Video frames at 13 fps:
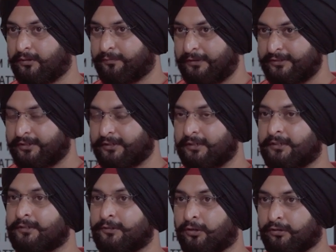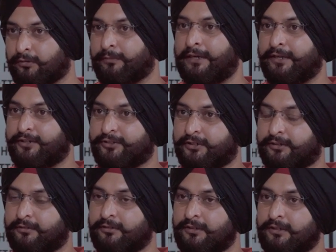physical
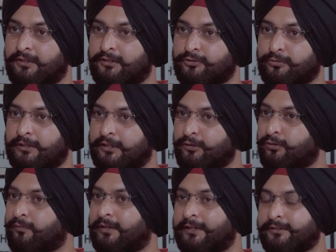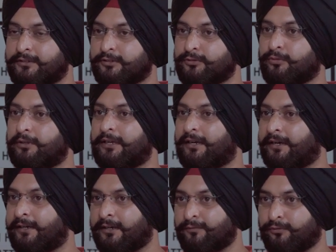documentation so that no one is just going
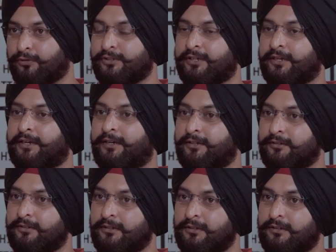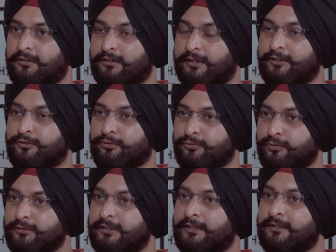ahead and forging it. Right, so
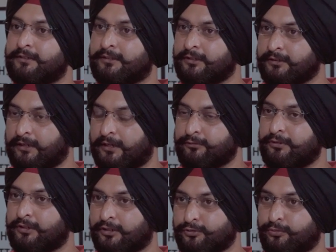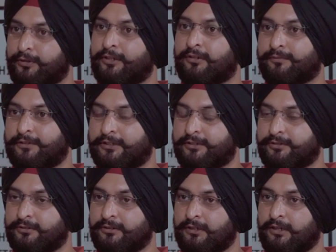those are the actual custodian of
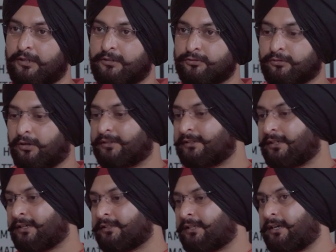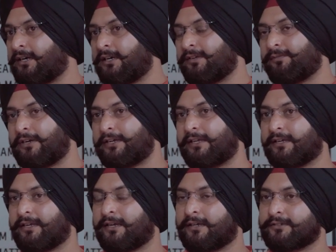this. So on the other hand, if you're
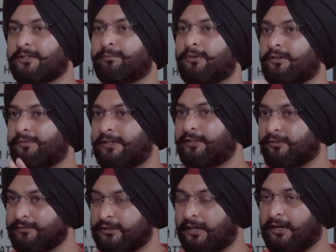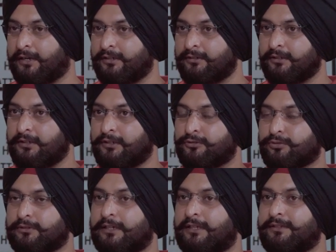taking an example of any of the art, so
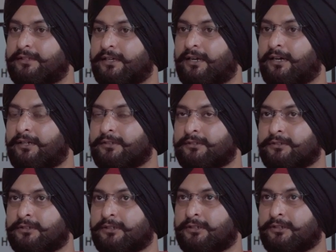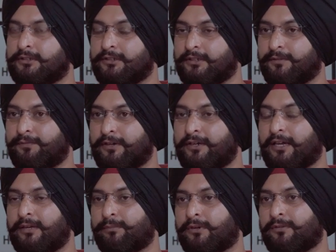then there are different
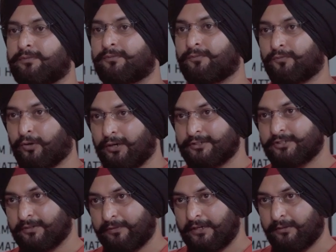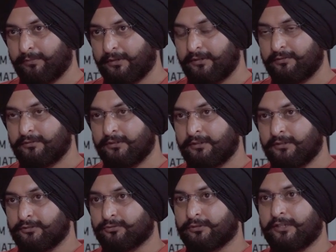type of vaults available.
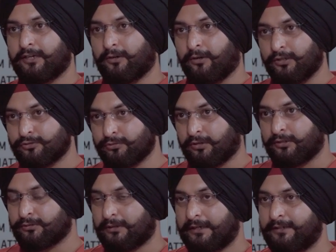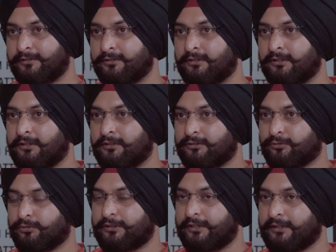So they are also authorized.
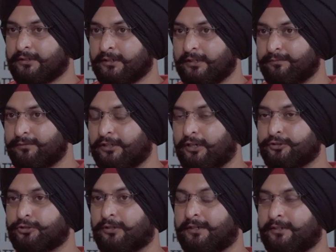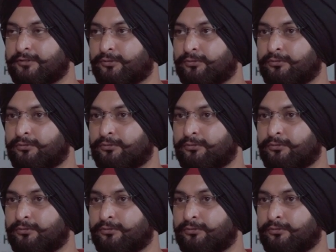So they give the assurance